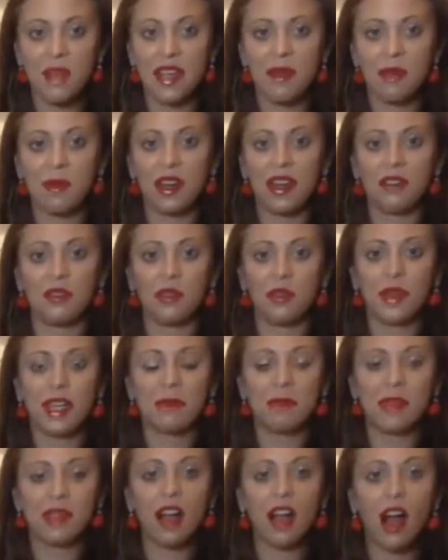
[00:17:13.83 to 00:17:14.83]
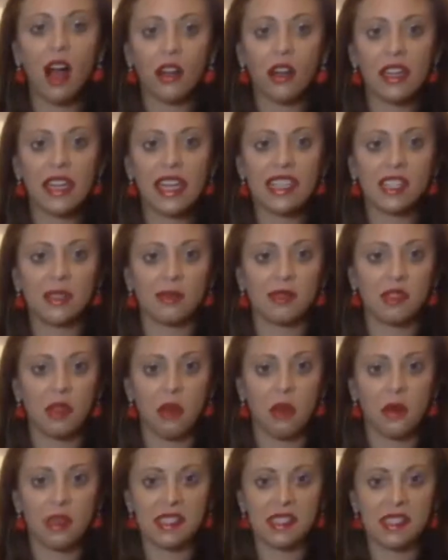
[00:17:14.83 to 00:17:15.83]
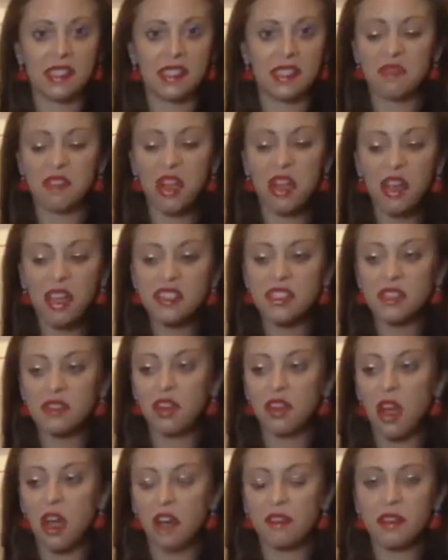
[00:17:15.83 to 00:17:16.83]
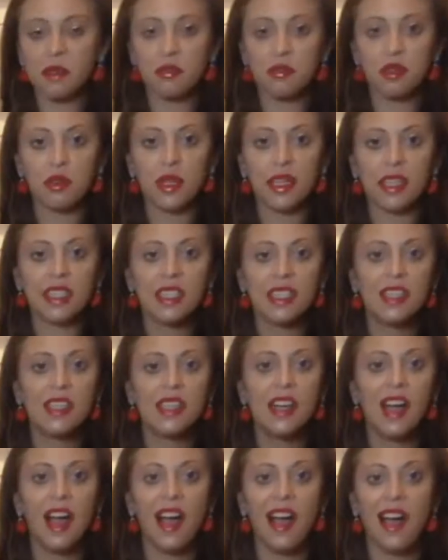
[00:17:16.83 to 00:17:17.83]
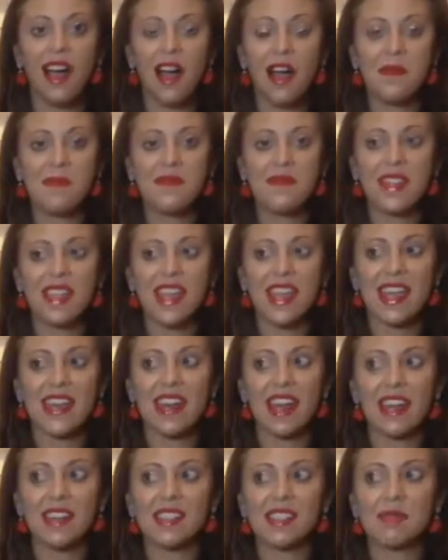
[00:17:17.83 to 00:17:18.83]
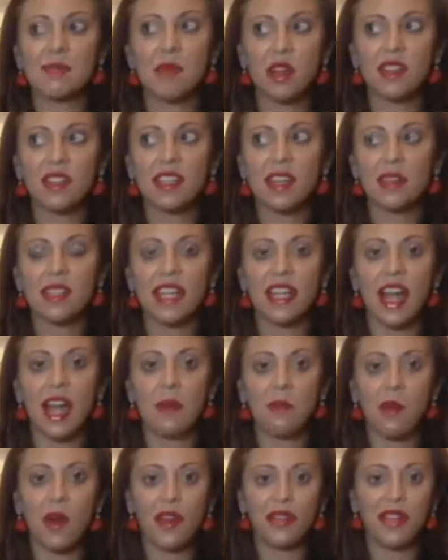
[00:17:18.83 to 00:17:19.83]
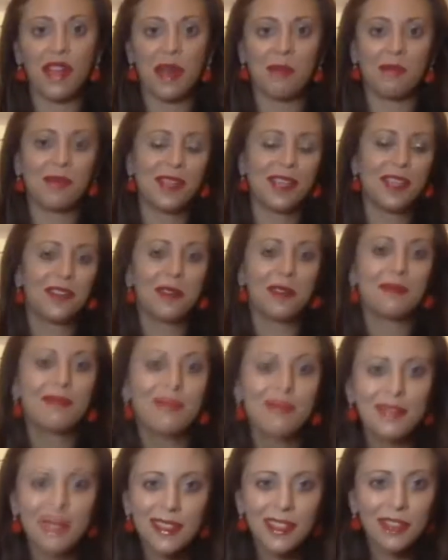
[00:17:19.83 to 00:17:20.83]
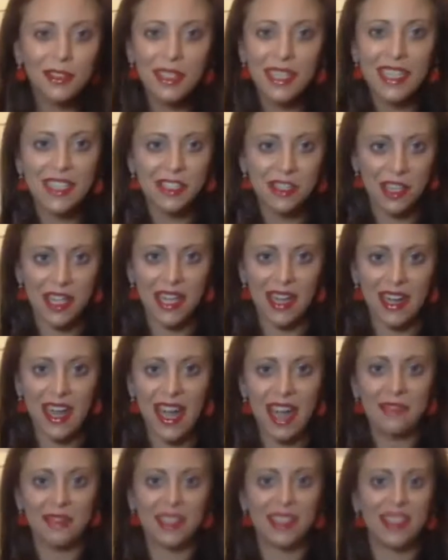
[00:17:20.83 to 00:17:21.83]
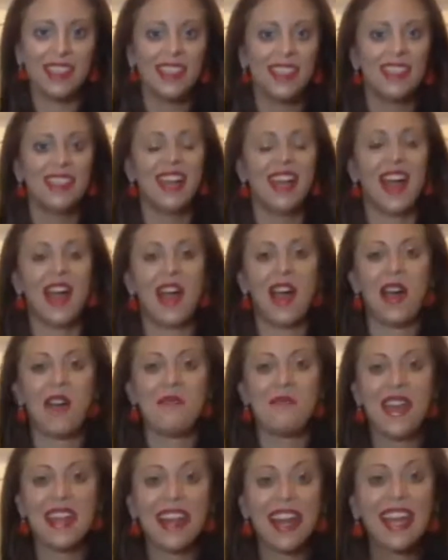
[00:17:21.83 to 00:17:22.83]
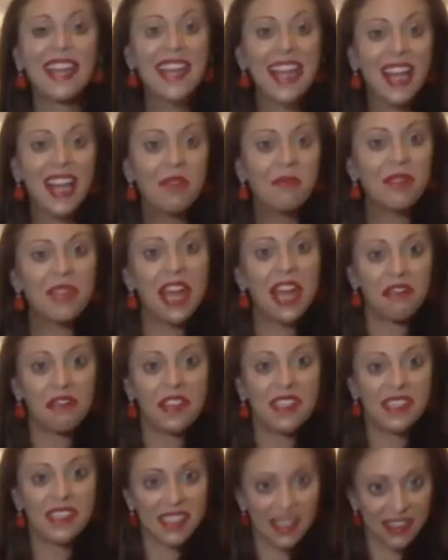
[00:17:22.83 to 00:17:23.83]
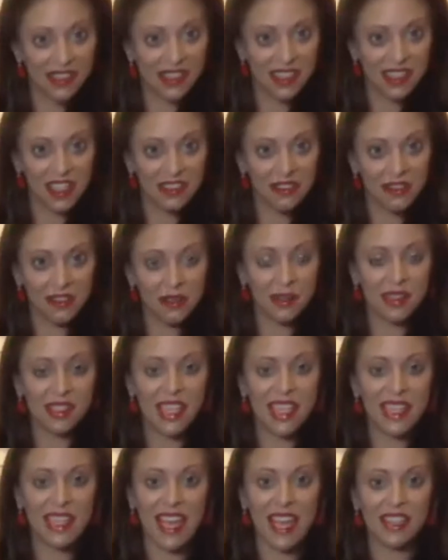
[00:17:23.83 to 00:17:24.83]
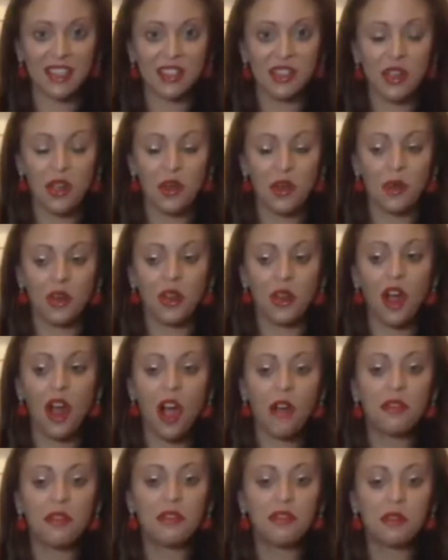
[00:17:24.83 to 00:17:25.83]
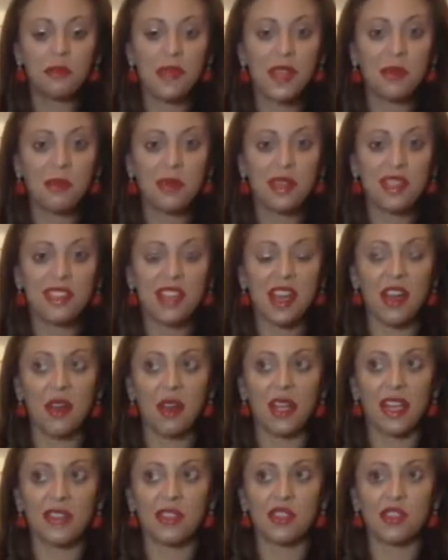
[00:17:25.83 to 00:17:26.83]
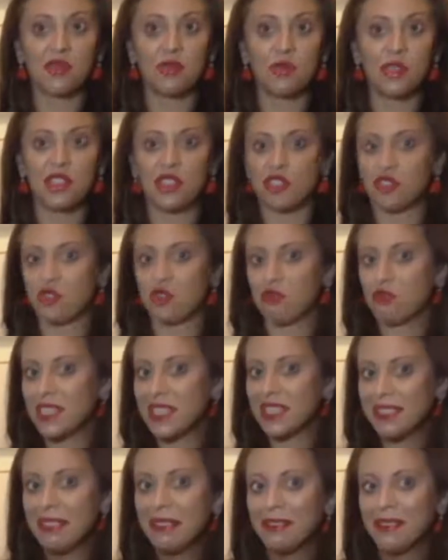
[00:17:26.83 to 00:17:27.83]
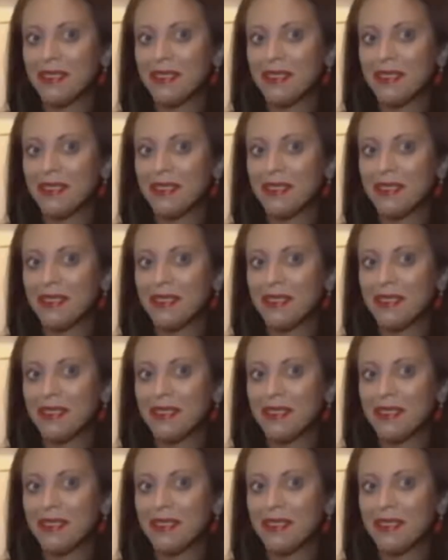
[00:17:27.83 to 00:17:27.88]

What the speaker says: And whenever we had big holidays, there was always tons of coffee brewing. And I smelled it and I was like, I want that. But a little kid, you can't have it. And I am caffeine sensitive, I will say that. So coffee for me was a treat.